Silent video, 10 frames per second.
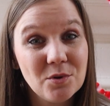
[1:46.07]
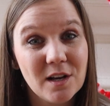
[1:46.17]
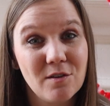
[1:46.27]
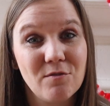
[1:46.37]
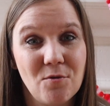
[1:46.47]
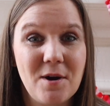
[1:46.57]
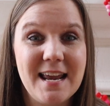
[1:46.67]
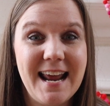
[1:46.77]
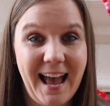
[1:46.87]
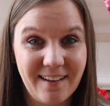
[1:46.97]
can
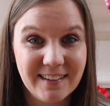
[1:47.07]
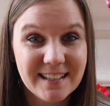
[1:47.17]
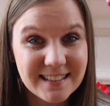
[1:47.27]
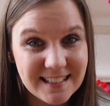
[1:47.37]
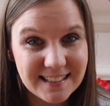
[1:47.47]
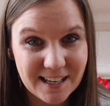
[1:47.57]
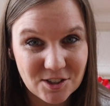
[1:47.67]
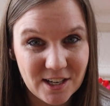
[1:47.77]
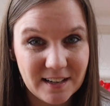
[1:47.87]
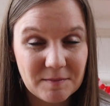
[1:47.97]
avoid having a
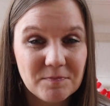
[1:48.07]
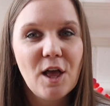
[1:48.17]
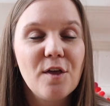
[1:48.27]
C-section.